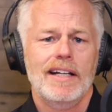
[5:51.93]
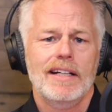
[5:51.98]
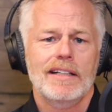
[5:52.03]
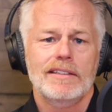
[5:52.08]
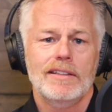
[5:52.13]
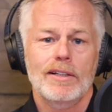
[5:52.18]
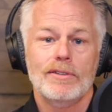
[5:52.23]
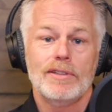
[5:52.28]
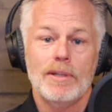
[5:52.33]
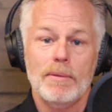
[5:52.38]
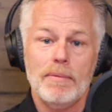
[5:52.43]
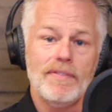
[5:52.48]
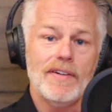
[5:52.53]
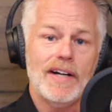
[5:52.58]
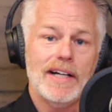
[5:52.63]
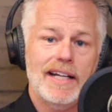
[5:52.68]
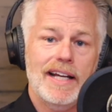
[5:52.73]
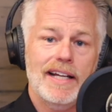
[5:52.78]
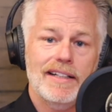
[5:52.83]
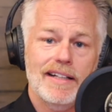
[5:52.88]
So some of
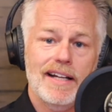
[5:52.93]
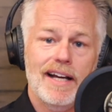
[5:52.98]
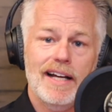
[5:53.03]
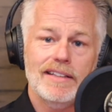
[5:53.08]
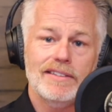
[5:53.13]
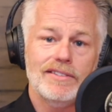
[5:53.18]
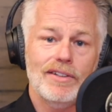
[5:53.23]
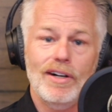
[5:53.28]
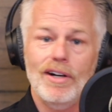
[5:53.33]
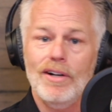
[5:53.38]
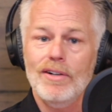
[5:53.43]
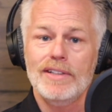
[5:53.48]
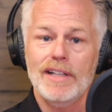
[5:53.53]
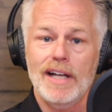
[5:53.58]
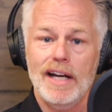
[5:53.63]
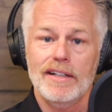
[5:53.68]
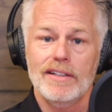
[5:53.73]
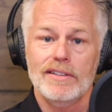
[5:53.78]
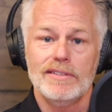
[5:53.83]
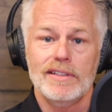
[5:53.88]
our date nights are
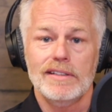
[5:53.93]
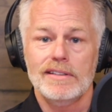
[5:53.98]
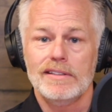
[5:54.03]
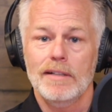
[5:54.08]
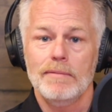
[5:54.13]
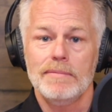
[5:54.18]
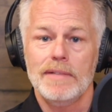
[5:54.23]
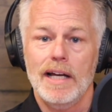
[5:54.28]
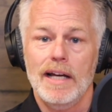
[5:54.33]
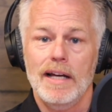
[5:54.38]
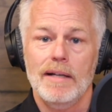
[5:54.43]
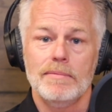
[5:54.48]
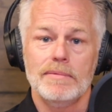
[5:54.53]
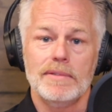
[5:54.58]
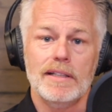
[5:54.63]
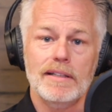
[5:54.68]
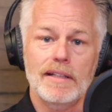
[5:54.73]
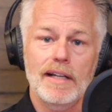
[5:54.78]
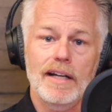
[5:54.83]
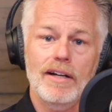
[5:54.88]
all-nighters and sometimes
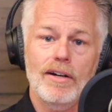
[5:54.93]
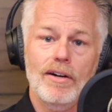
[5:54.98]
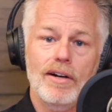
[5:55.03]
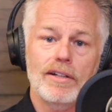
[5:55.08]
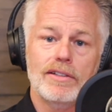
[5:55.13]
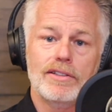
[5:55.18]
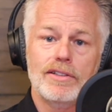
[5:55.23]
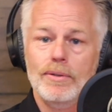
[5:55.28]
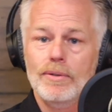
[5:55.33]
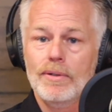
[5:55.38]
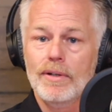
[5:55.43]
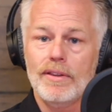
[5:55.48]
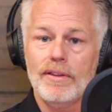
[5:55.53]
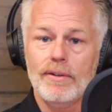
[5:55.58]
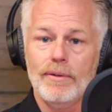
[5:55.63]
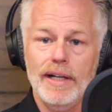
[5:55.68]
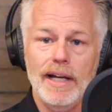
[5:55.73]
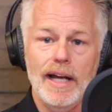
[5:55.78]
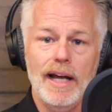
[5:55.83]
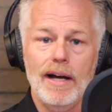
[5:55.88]
they are 2 or
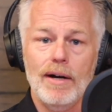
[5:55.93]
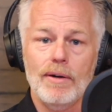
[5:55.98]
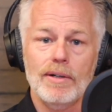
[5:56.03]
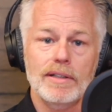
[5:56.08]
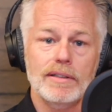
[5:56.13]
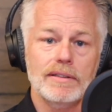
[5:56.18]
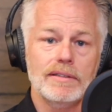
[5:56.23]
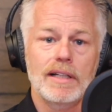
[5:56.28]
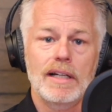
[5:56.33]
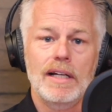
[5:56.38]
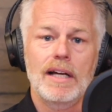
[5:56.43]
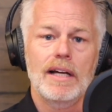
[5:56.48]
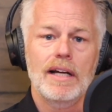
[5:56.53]
3 hours.